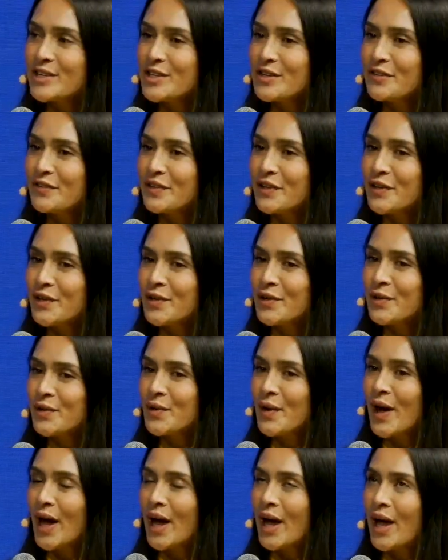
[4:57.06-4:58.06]
of you
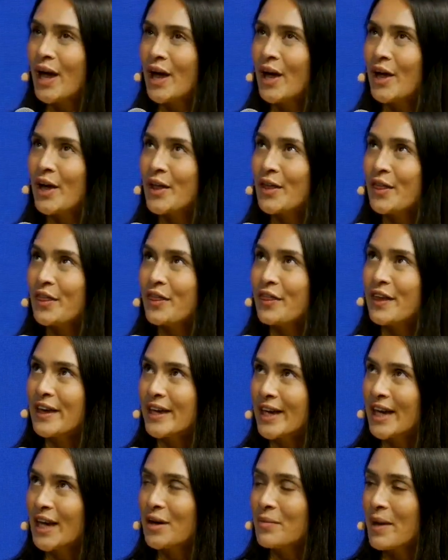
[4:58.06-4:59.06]

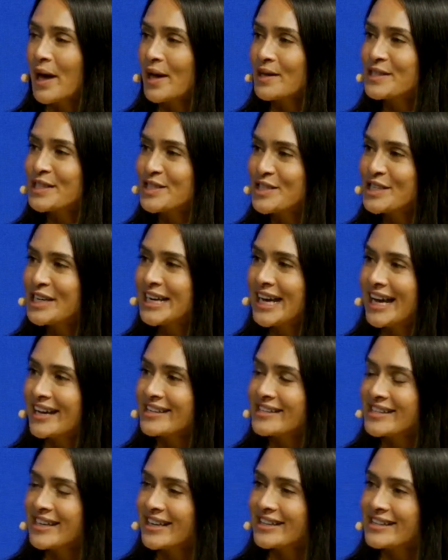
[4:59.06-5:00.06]
thinking about digital
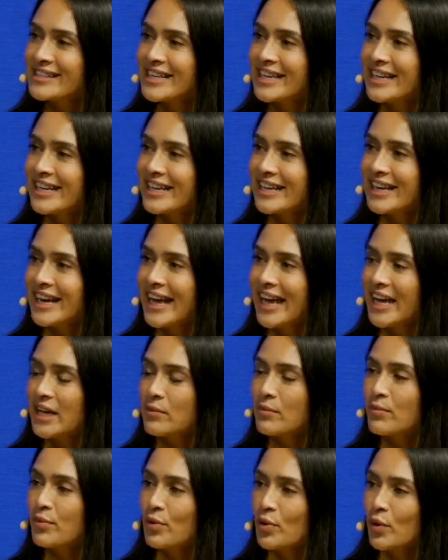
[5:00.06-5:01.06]
assets in
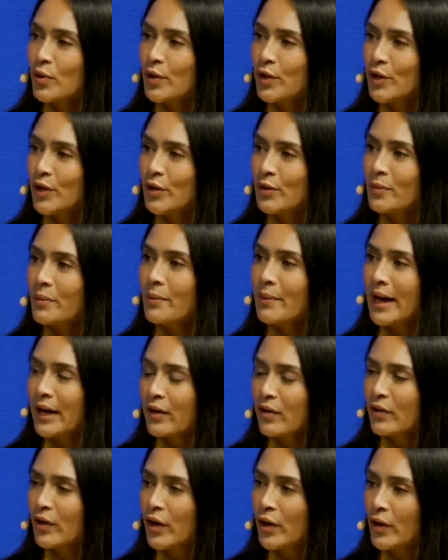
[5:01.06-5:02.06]
a broader
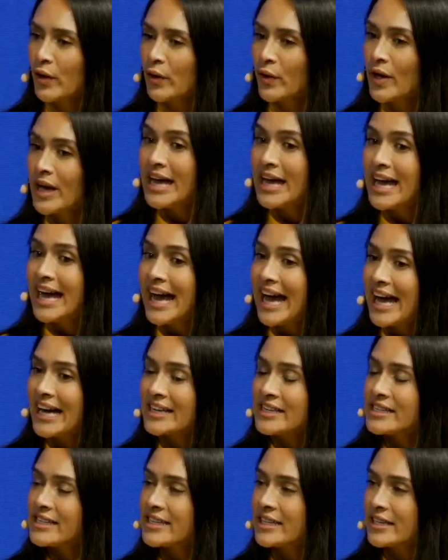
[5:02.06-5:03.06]
macro
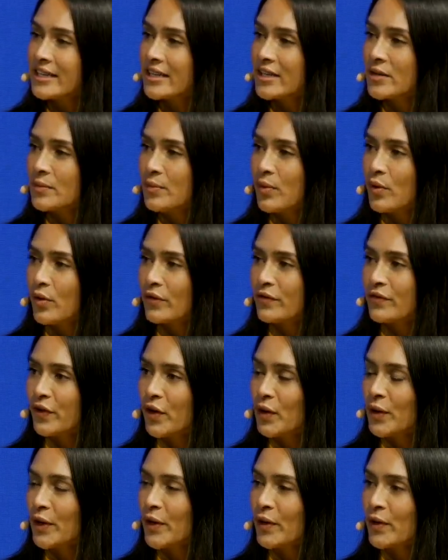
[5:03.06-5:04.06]
and in a
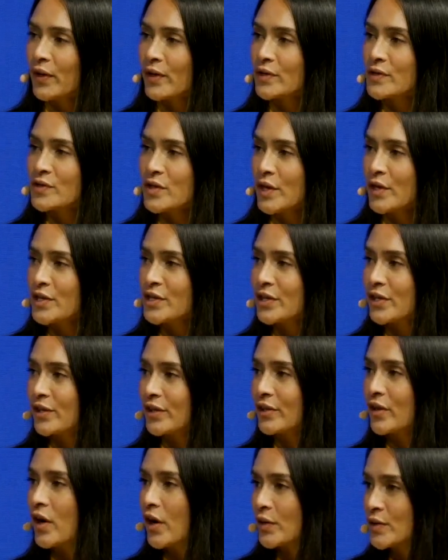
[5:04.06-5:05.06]
portfolio construction
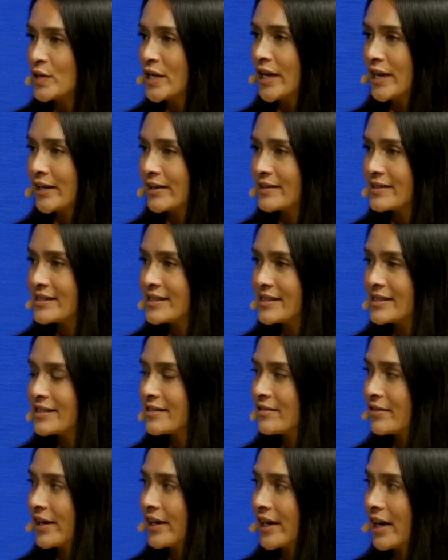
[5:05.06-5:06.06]
context
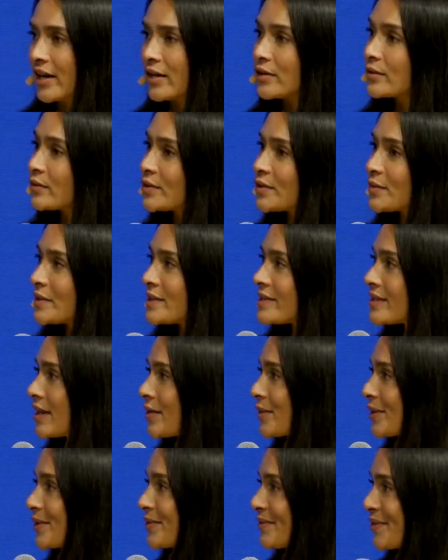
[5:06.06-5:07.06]
right now? Should we
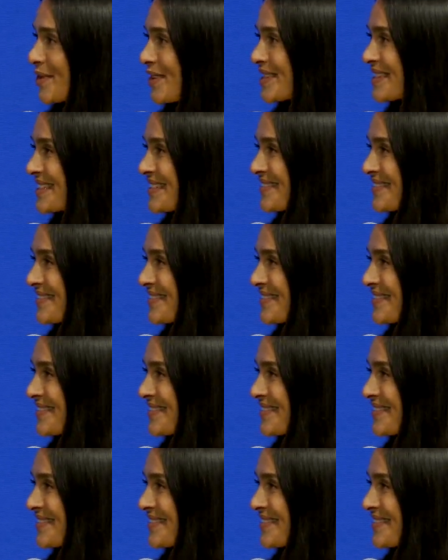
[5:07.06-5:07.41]
start with Chris?